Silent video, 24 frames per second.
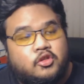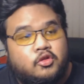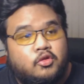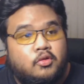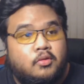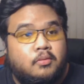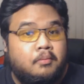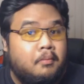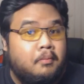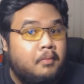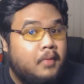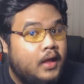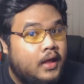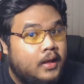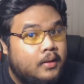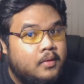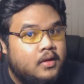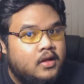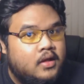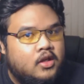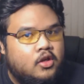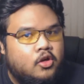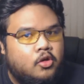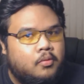So
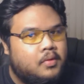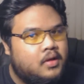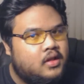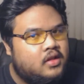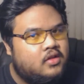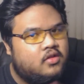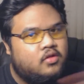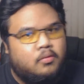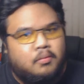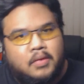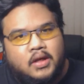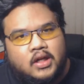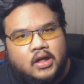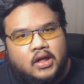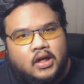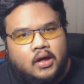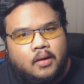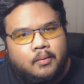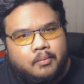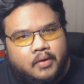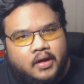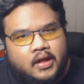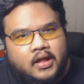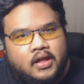maybe it'll be to meet
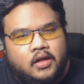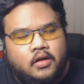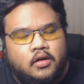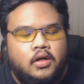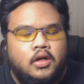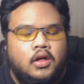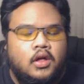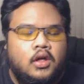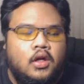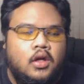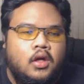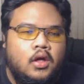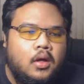up later.